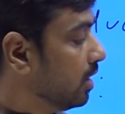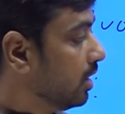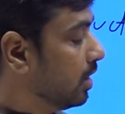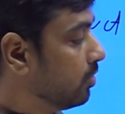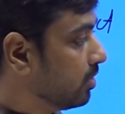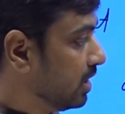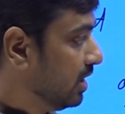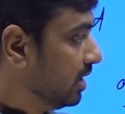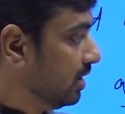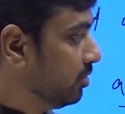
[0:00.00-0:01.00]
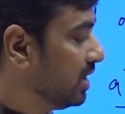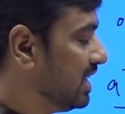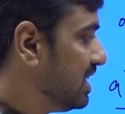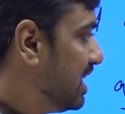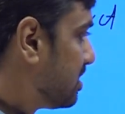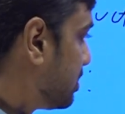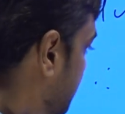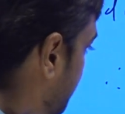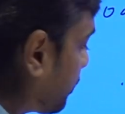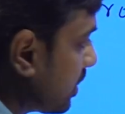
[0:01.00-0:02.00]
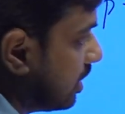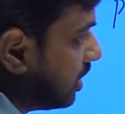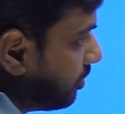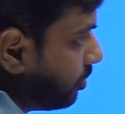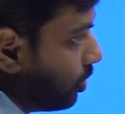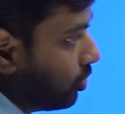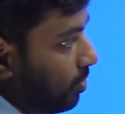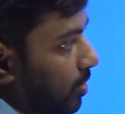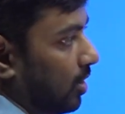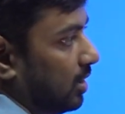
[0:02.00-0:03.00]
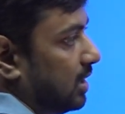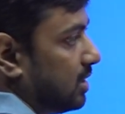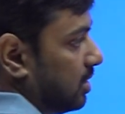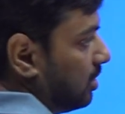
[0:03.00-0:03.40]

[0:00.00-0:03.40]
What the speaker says: Now you can easily answer. If you want to plot this